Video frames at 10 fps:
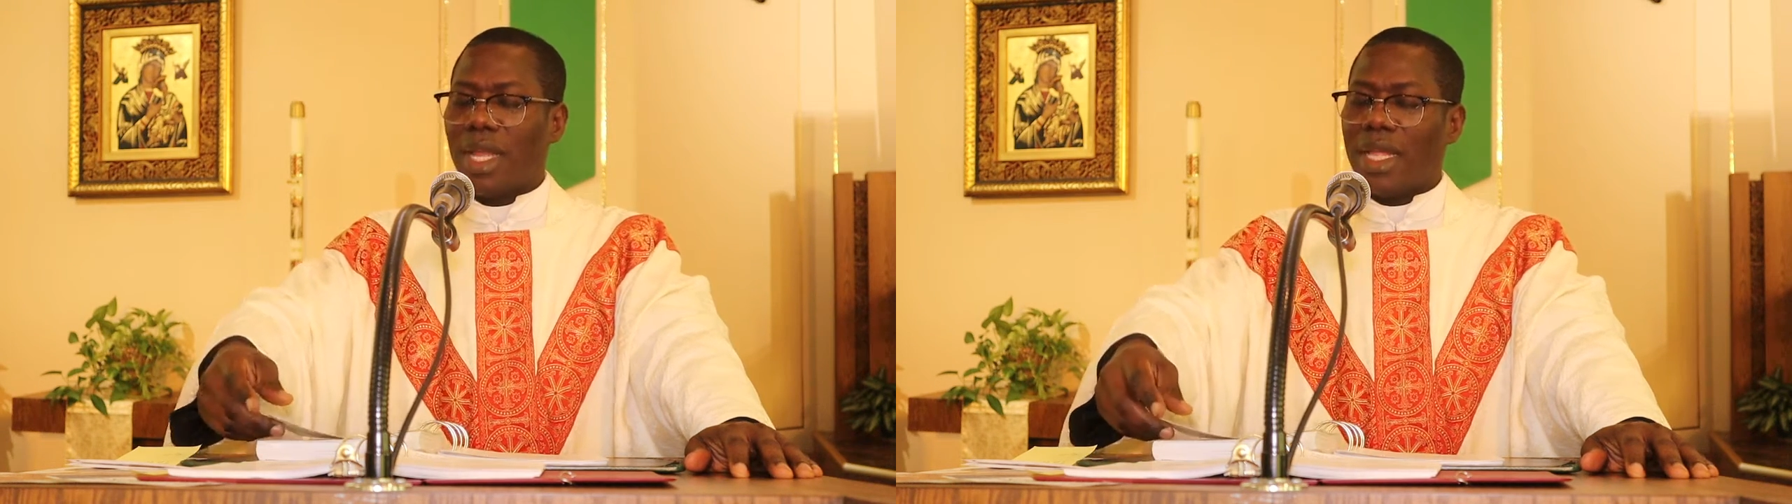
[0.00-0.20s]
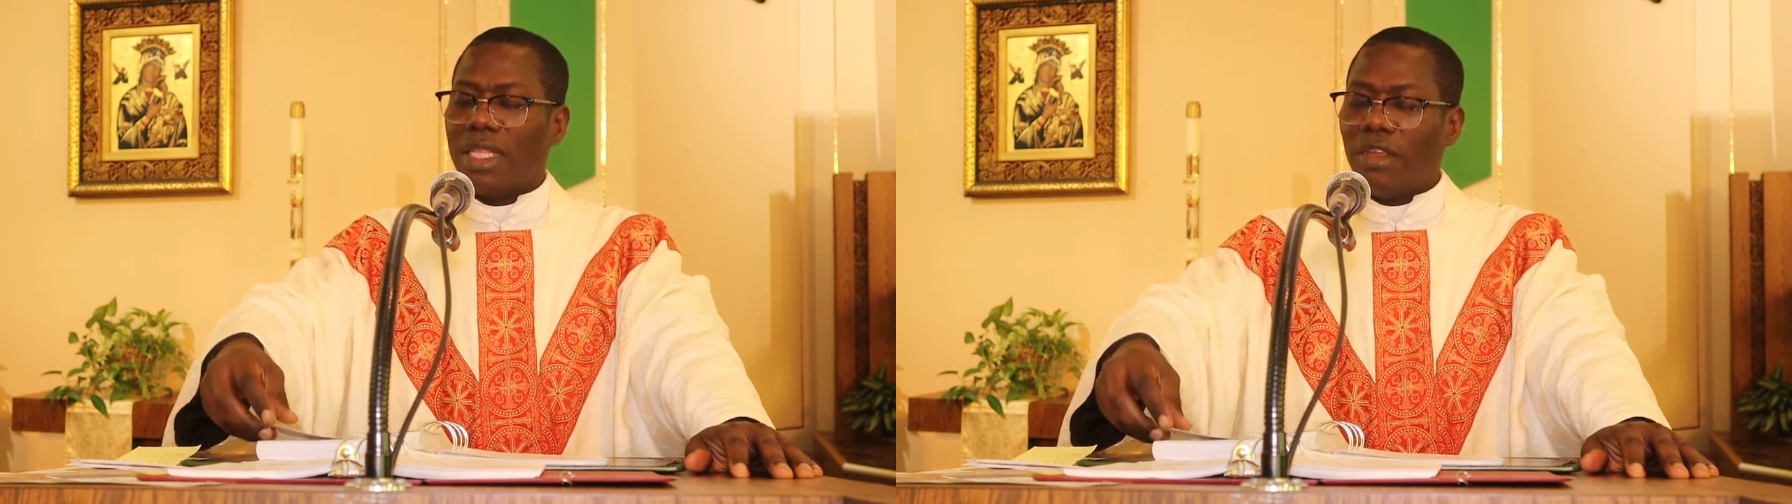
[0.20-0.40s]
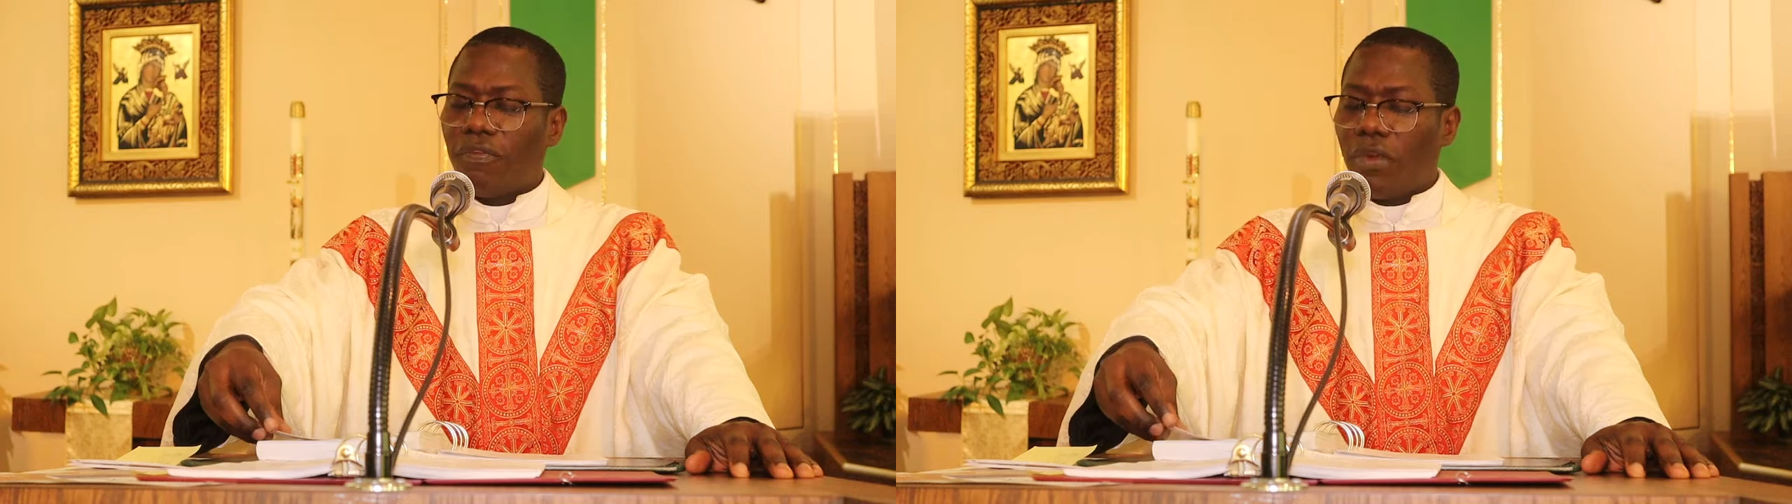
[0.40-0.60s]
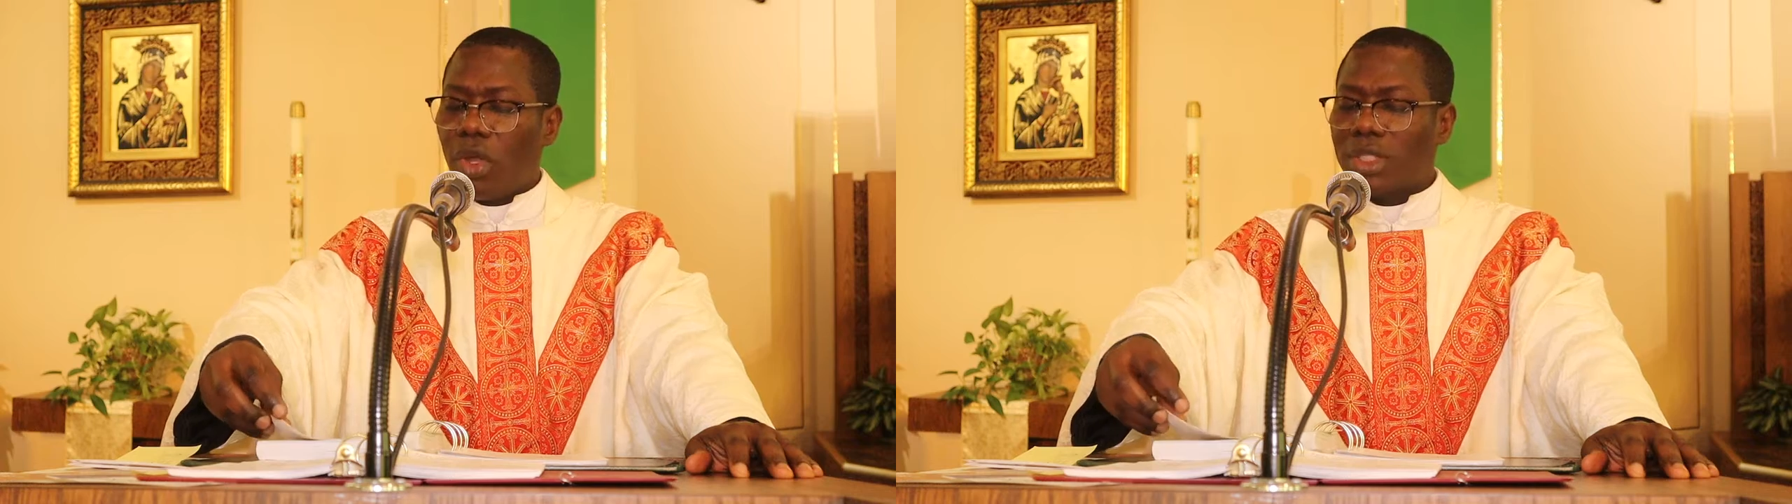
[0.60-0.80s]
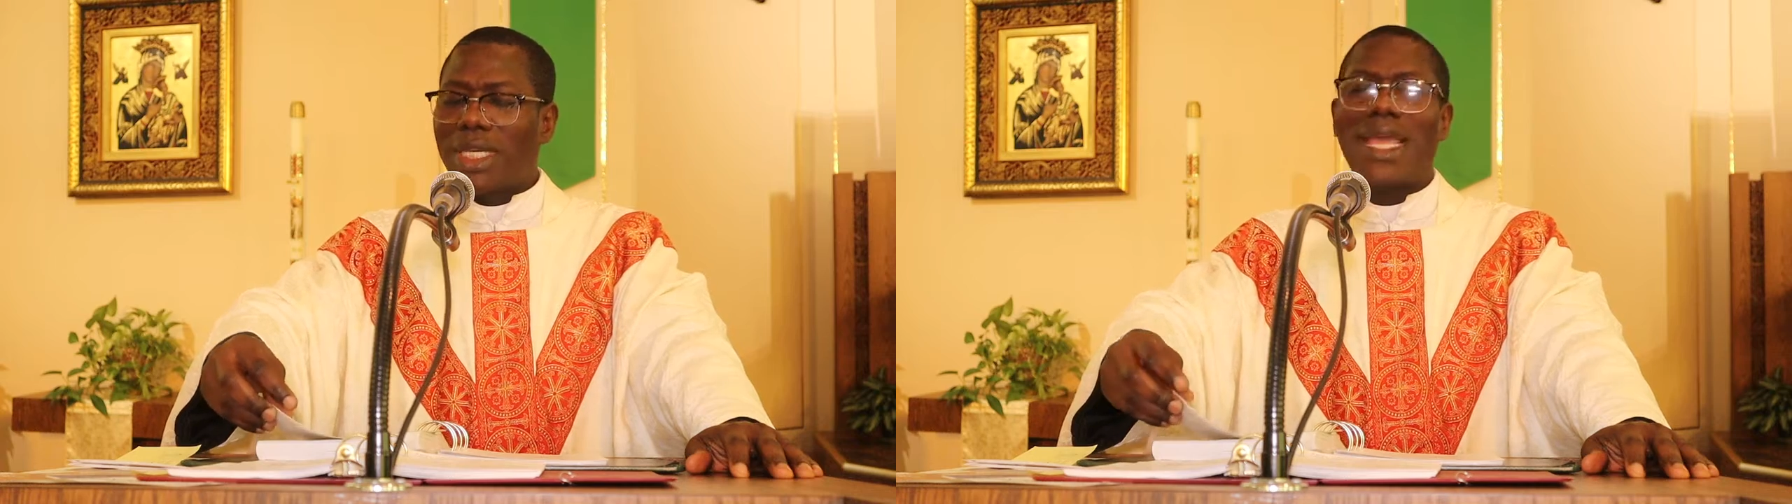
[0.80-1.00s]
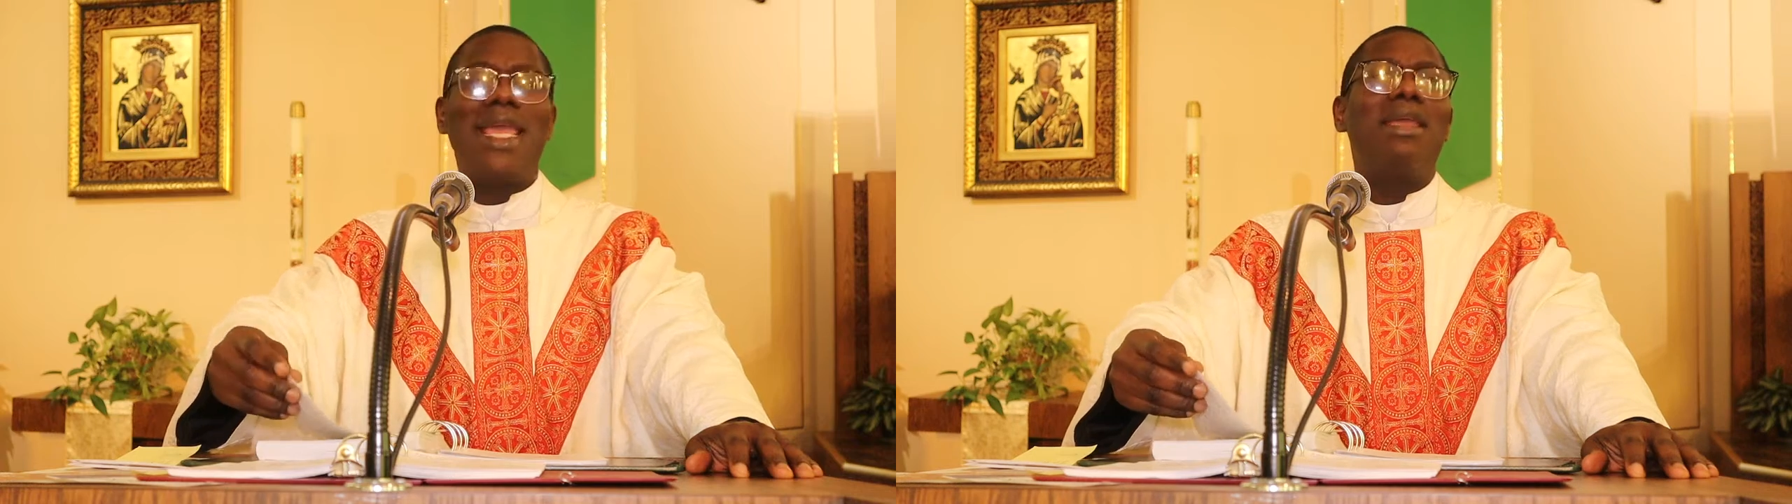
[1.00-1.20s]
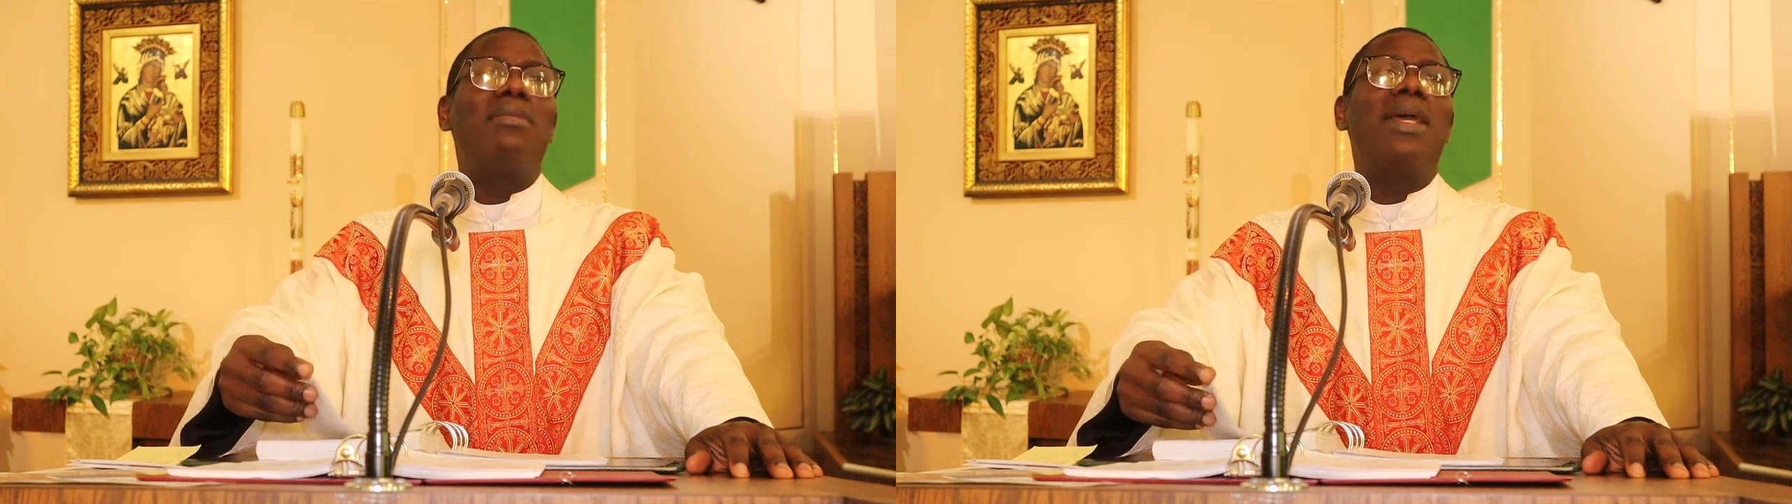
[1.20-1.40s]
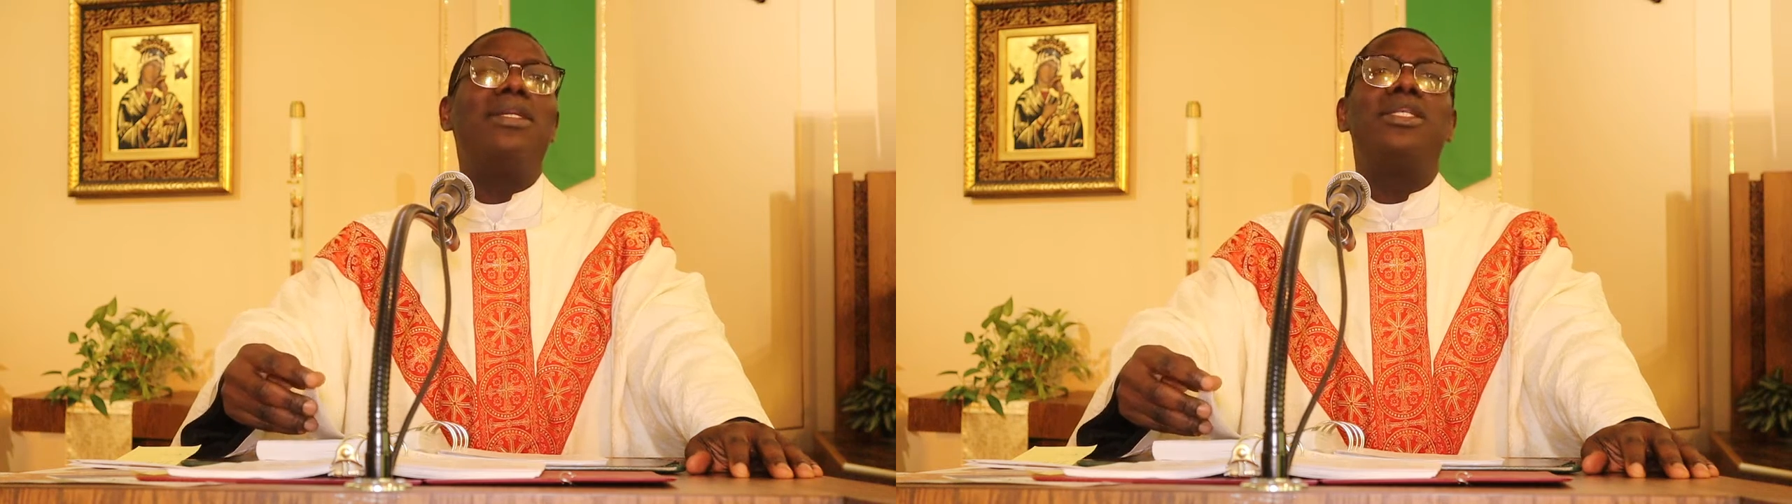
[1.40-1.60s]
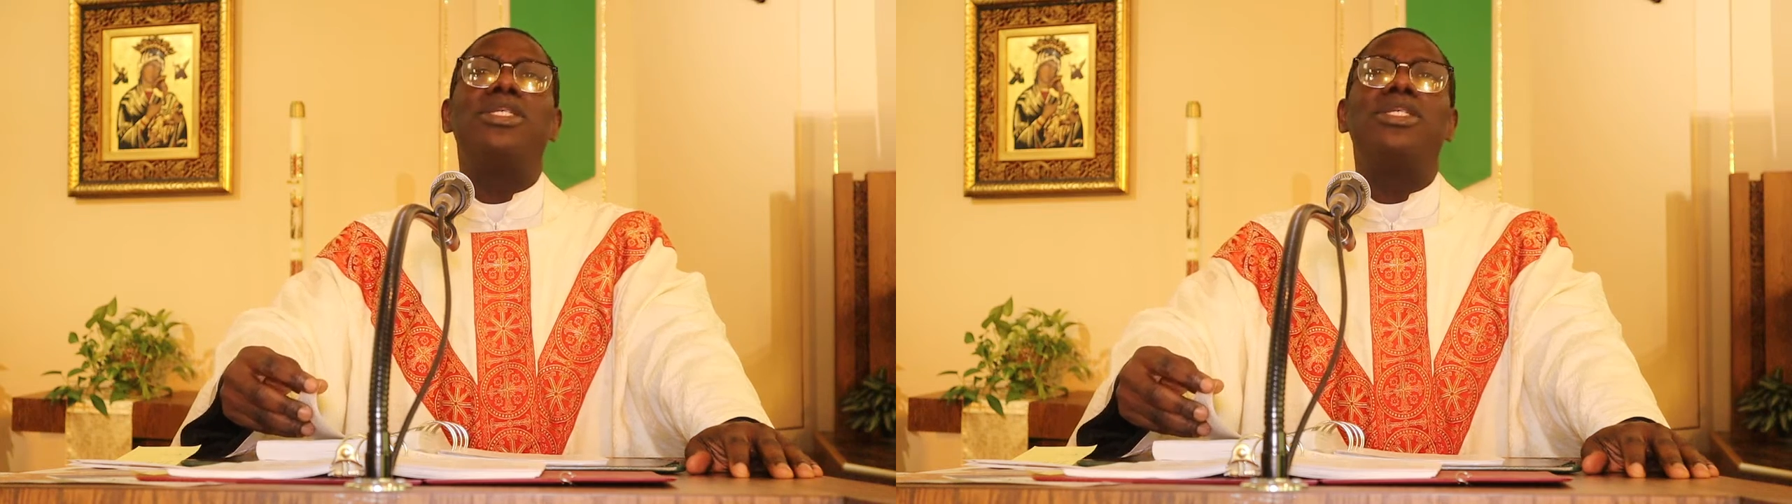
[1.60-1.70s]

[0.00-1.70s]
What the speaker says: and the flood came and